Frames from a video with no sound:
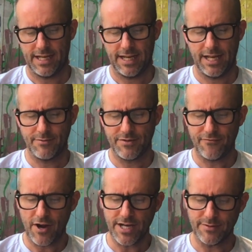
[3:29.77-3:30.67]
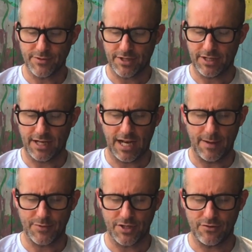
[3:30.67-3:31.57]
he was afraid it was going to
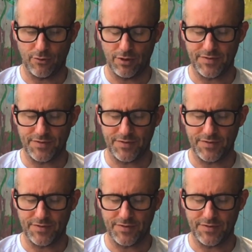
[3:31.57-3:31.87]
collapse under all of